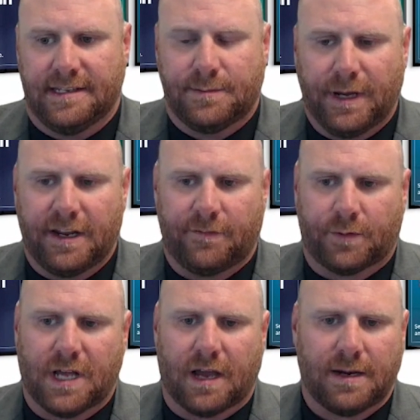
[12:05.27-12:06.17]
But if we're
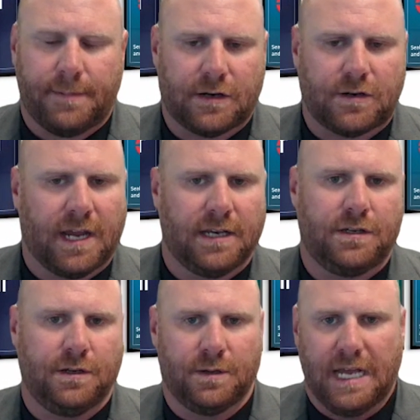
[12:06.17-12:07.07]
talking about trying
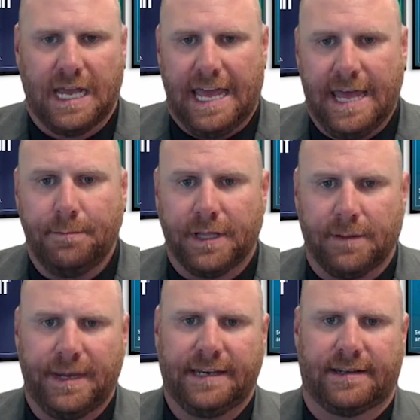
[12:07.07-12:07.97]
to
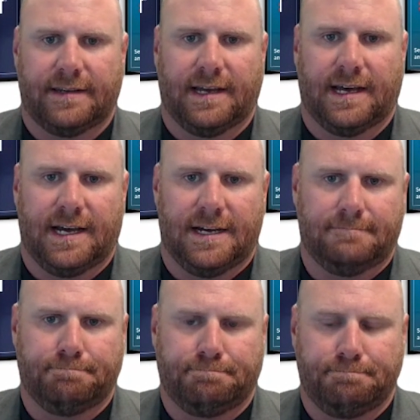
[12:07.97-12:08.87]
implement,
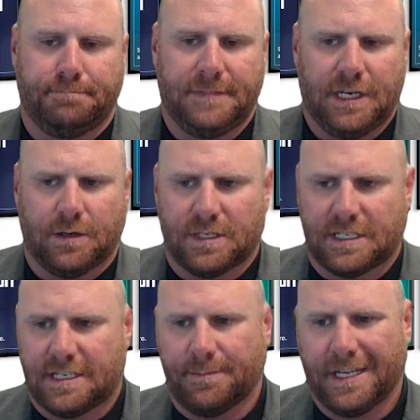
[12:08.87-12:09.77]

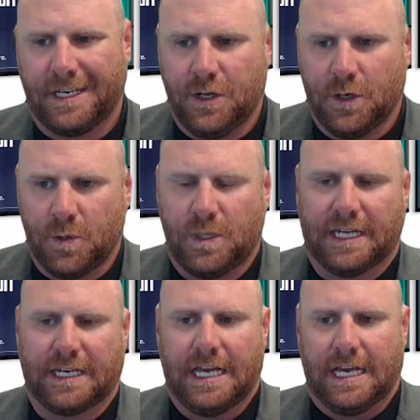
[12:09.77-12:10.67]
something new
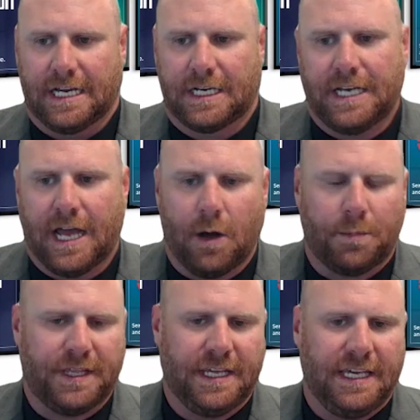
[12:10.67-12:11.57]
that could help
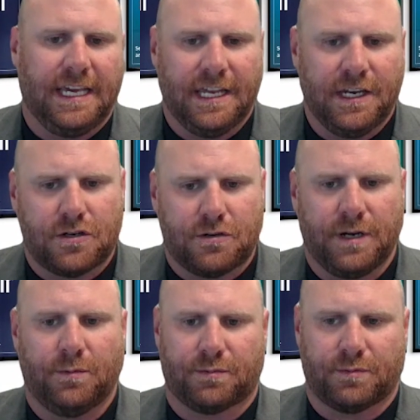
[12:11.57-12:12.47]
the industry
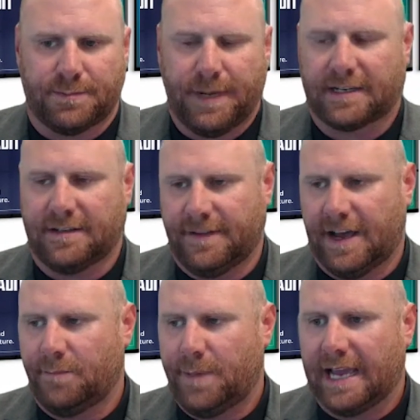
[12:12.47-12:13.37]
with respect to
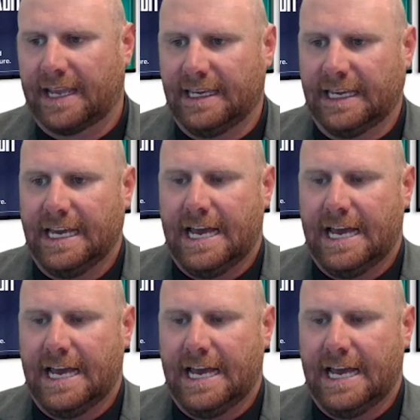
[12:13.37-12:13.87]
valve packing,